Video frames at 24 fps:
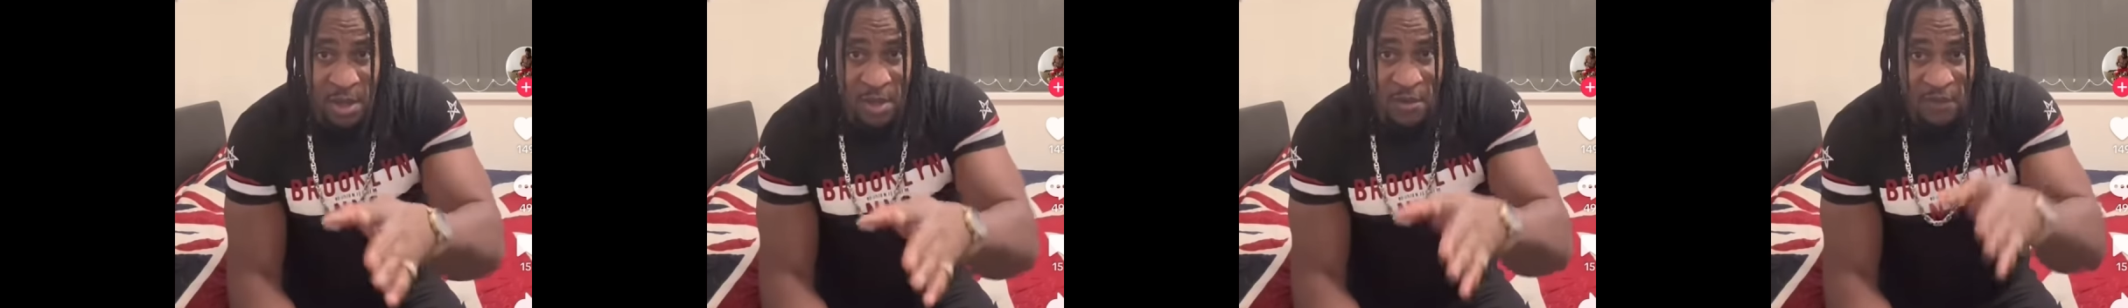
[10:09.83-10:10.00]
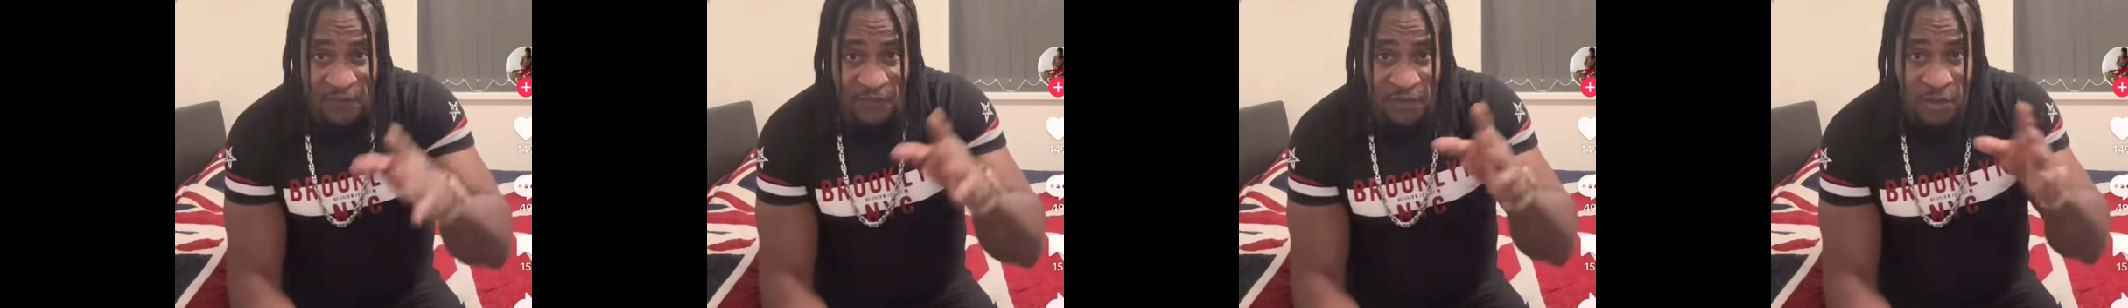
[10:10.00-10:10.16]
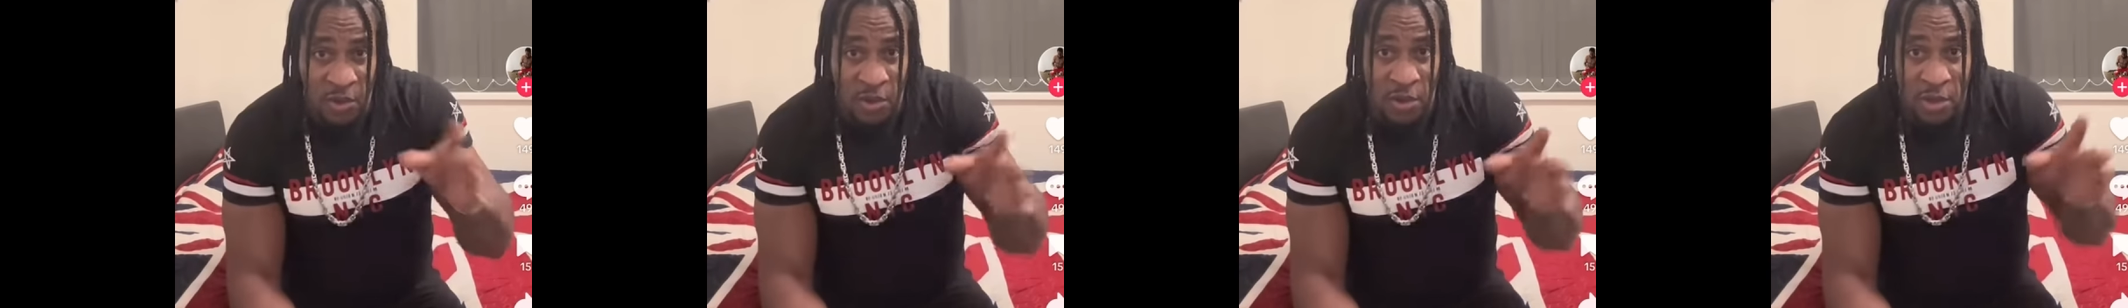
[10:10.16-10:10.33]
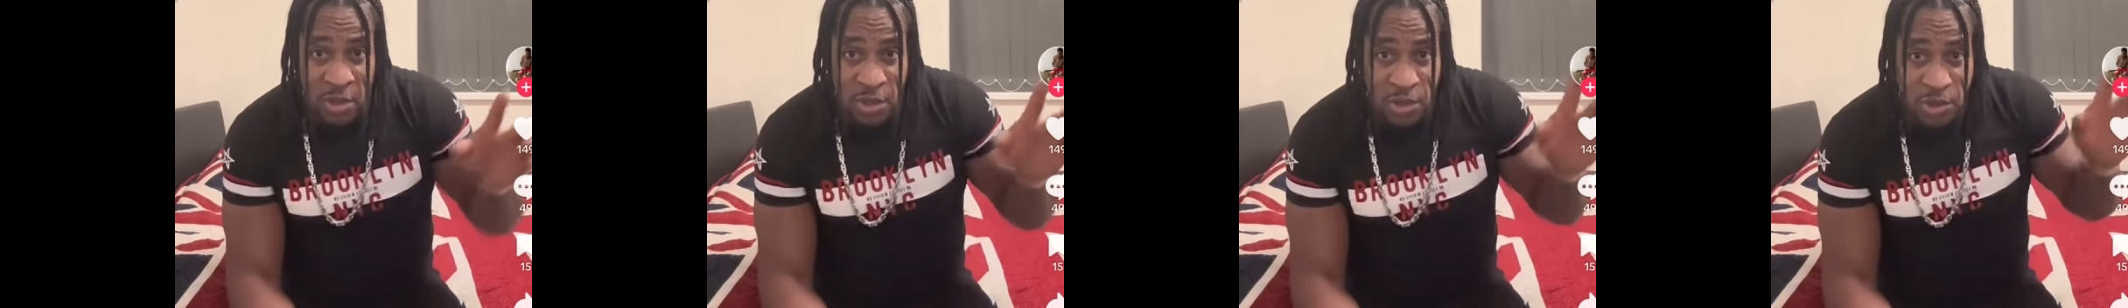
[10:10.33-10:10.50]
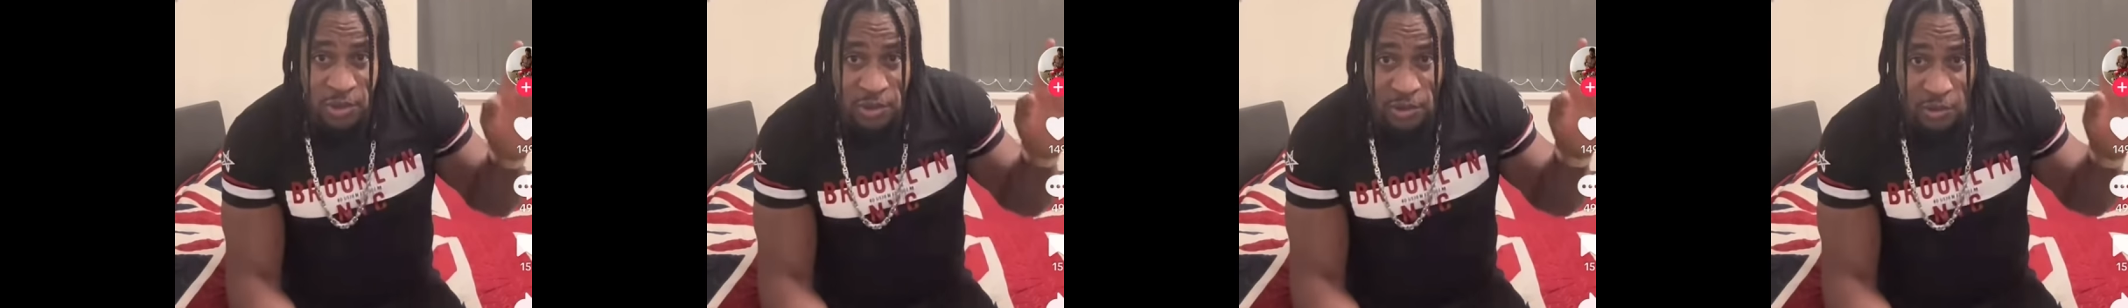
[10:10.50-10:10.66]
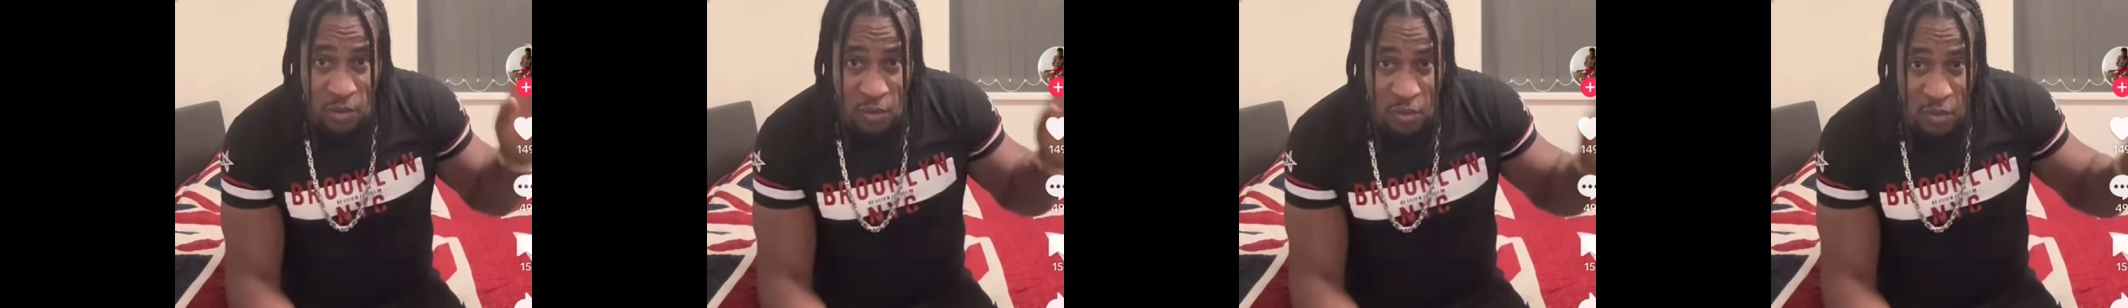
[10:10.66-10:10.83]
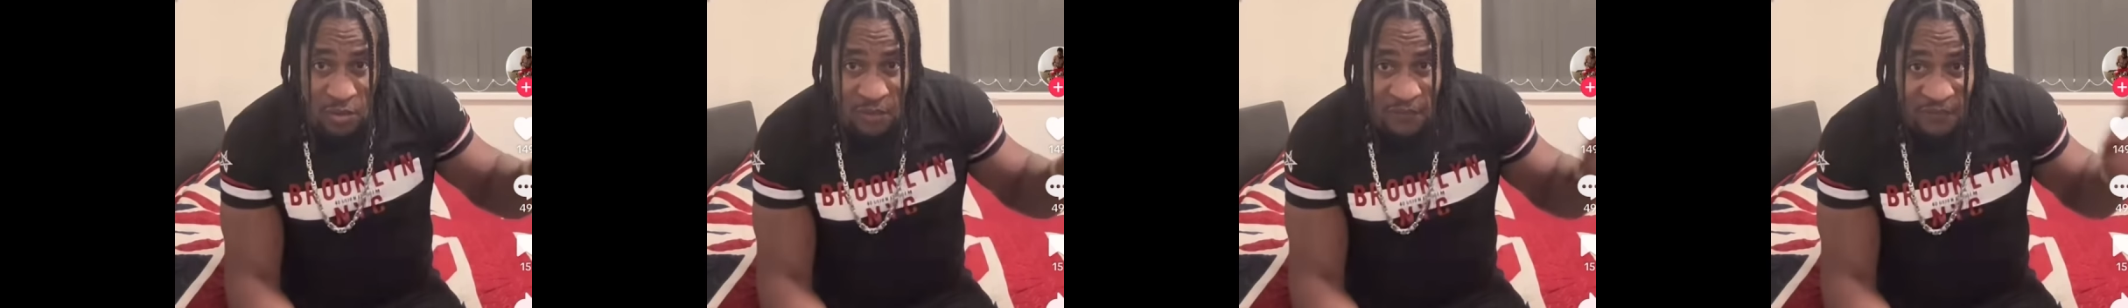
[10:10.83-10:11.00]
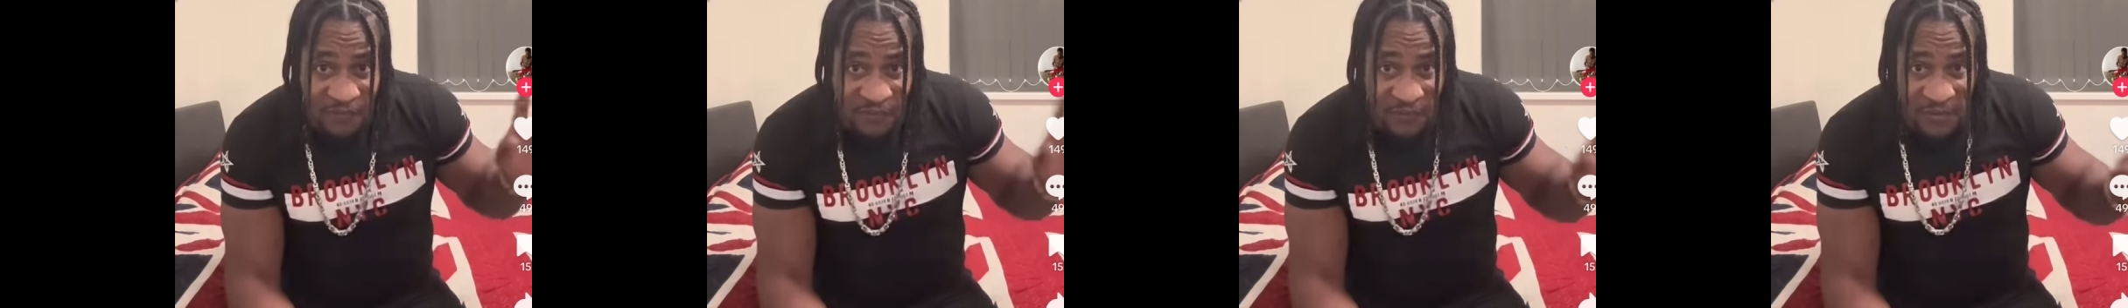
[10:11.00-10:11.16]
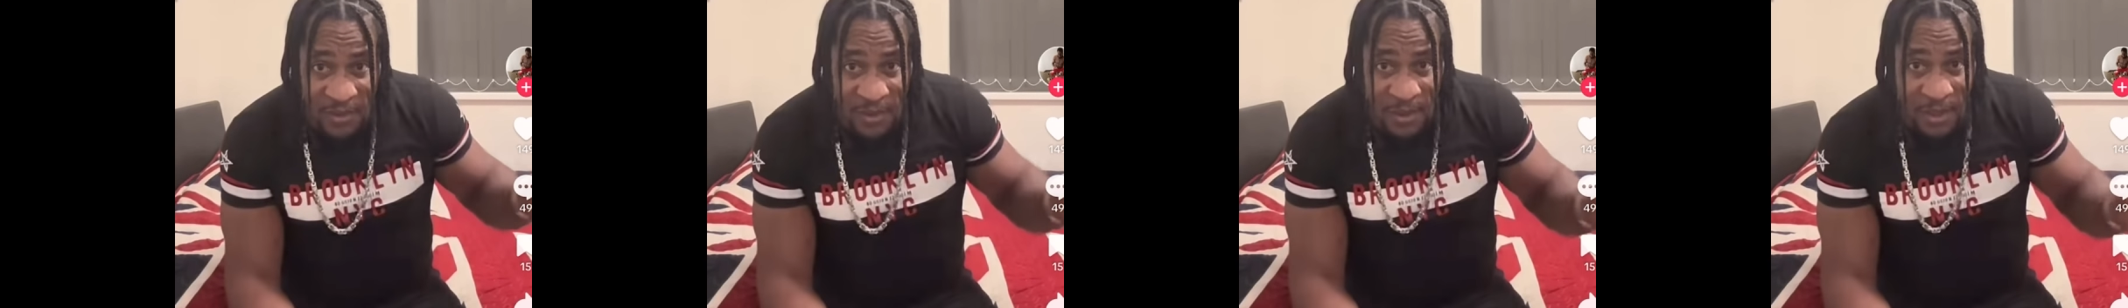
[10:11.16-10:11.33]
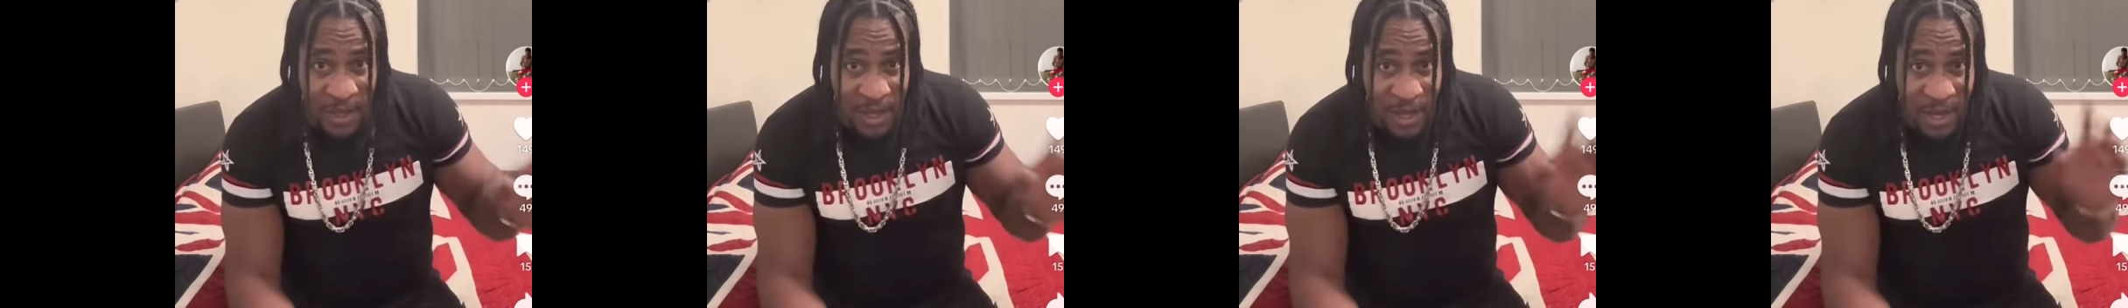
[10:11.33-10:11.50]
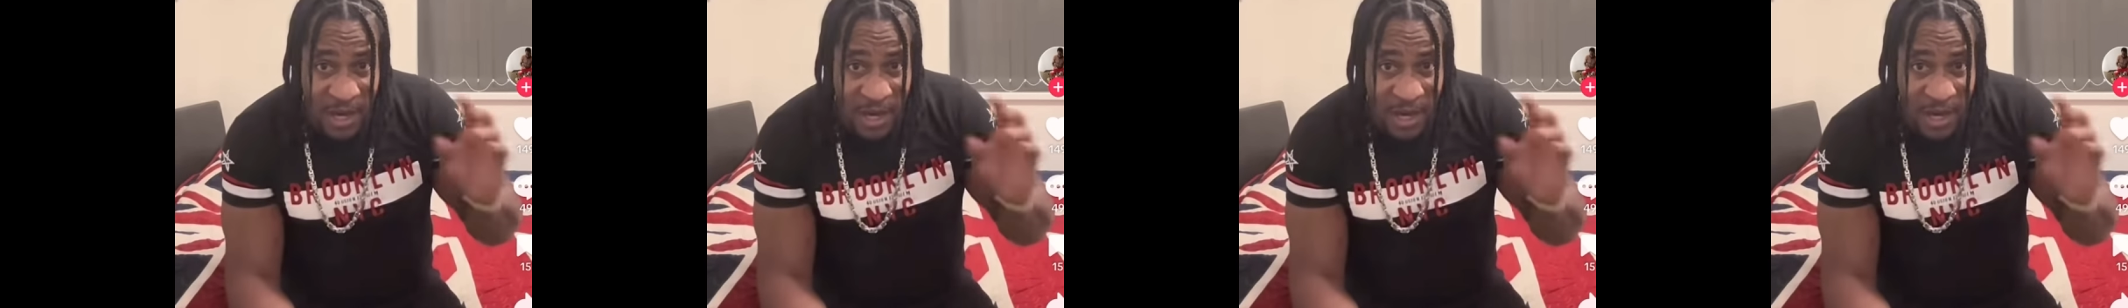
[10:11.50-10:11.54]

for school fee